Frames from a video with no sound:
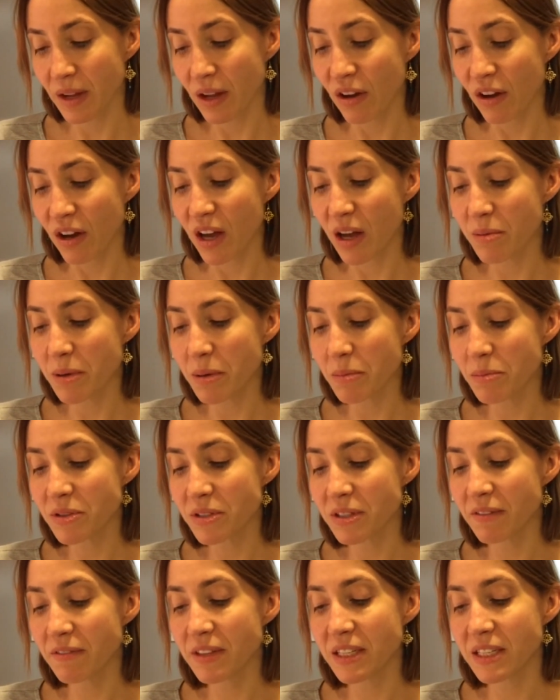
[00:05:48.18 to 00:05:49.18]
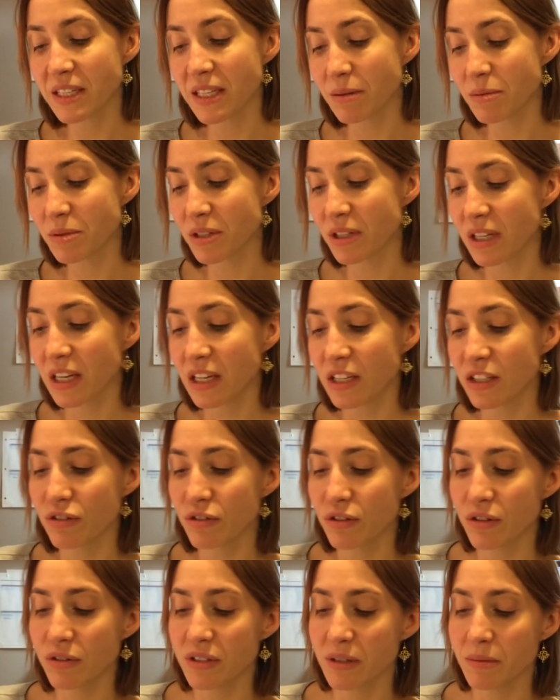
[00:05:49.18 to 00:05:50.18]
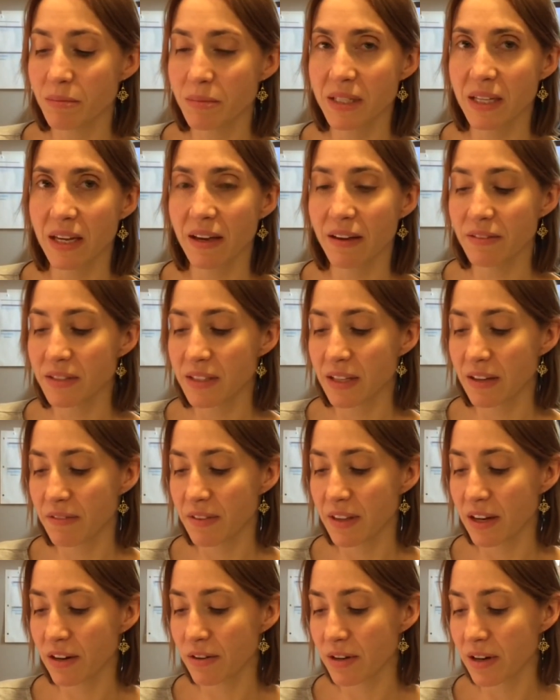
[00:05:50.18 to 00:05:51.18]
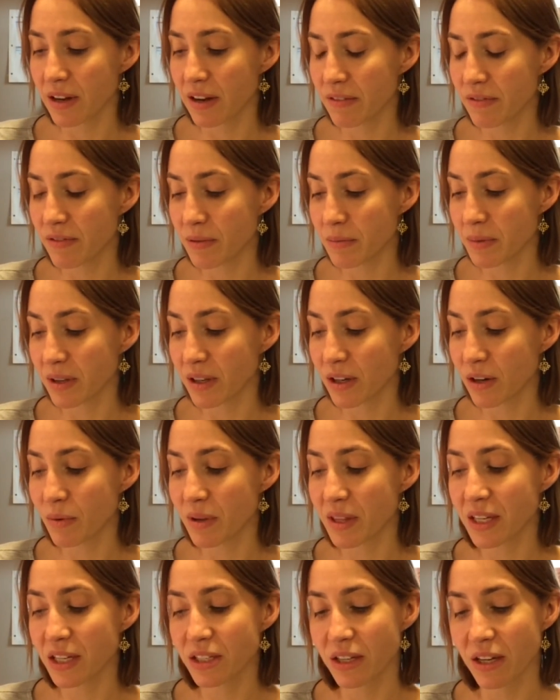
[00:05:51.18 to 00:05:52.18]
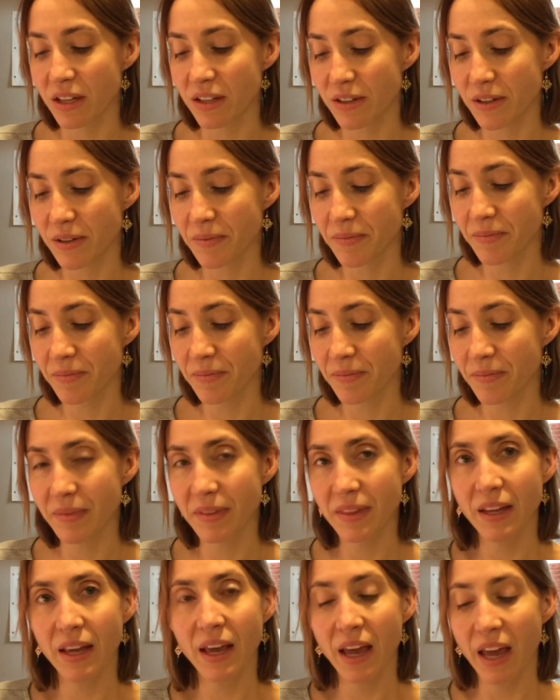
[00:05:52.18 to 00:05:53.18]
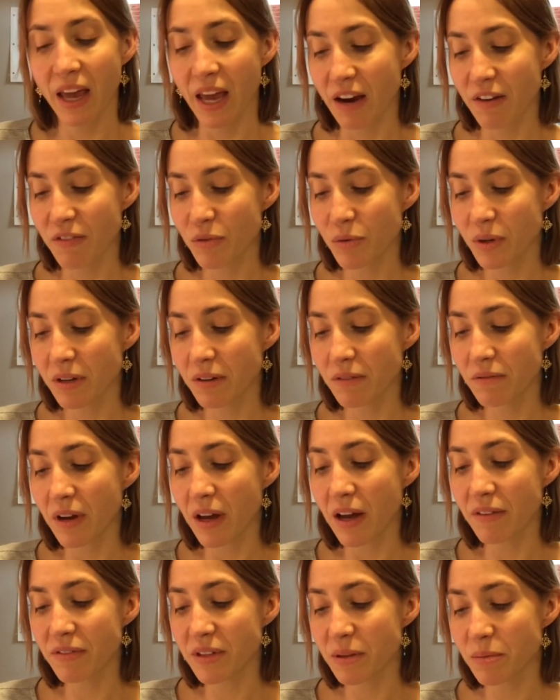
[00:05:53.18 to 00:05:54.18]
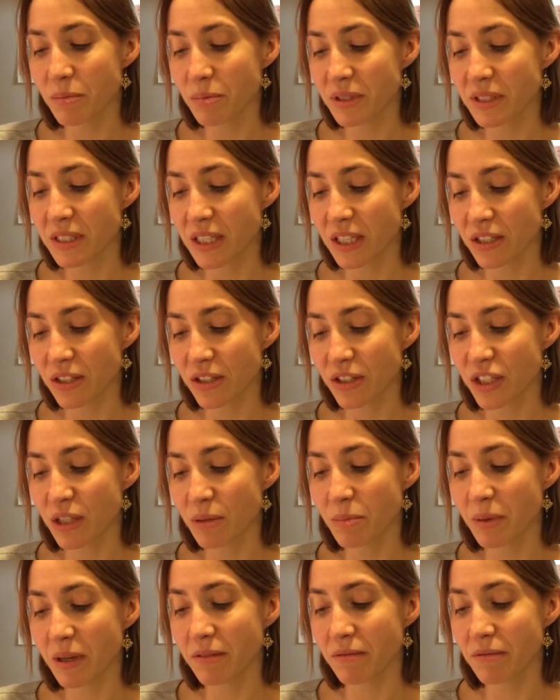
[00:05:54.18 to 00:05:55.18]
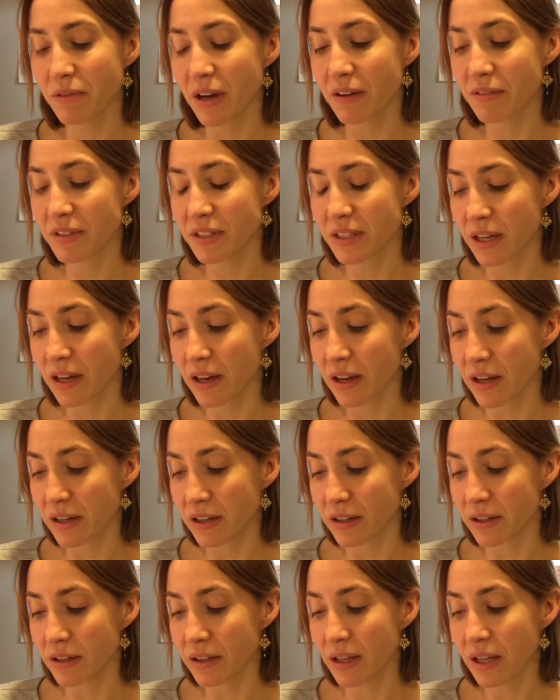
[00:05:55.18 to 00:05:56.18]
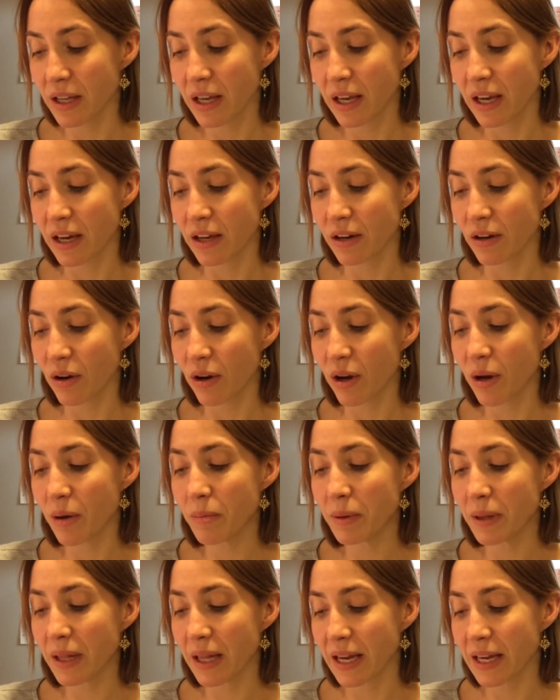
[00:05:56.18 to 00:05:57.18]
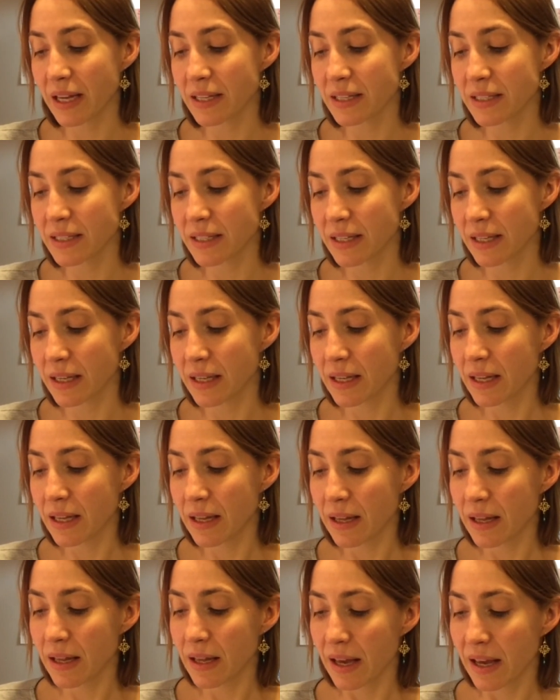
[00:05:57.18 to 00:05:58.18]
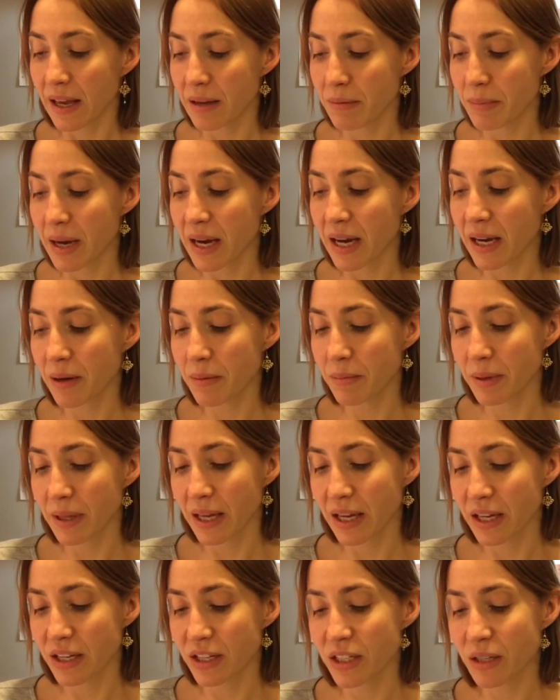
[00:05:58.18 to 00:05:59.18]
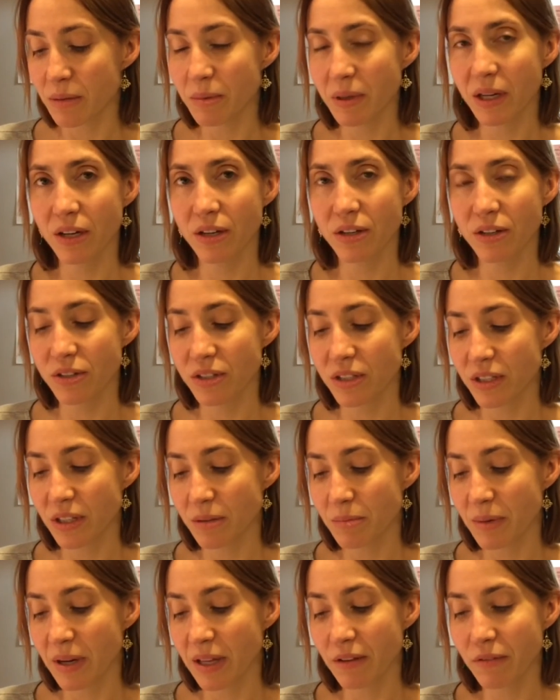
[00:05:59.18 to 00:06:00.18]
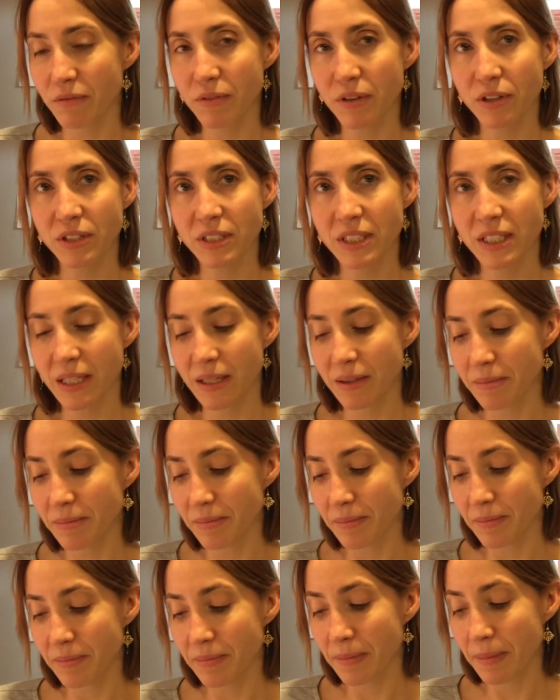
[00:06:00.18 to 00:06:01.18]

All members of the team should introduce themselves if they are not familiar with each other. Everyone involved in the procedure should be involved in the huddle, and all plans and backup plans should be understood by the full team.